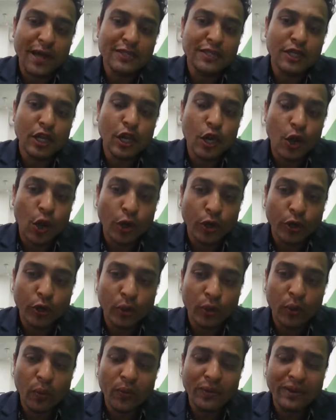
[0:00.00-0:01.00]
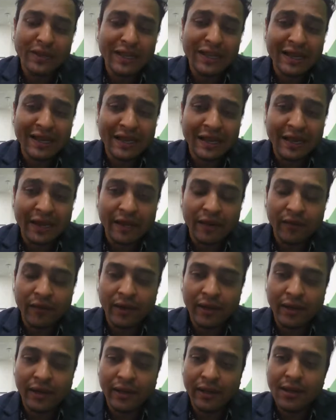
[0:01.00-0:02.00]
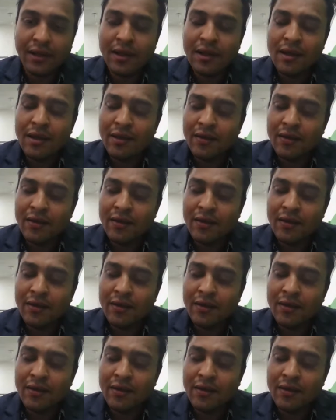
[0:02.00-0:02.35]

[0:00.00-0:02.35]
has a lot to do with the creativity